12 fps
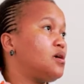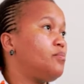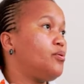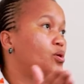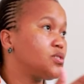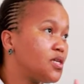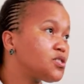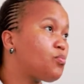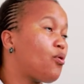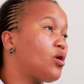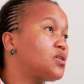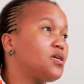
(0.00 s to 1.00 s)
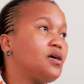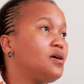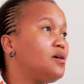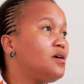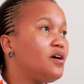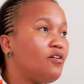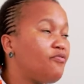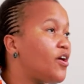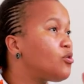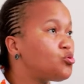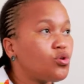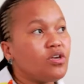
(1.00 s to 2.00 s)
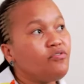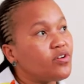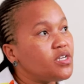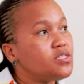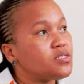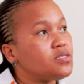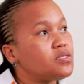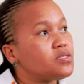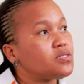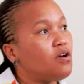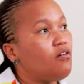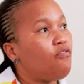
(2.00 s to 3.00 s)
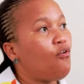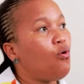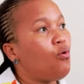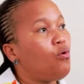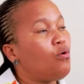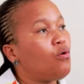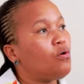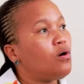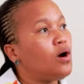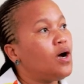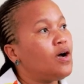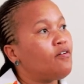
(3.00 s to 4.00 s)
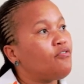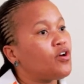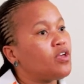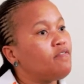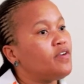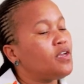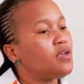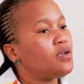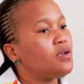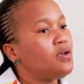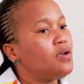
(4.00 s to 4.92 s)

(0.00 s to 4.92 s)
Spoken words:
because this proctor failed to give reasons for giving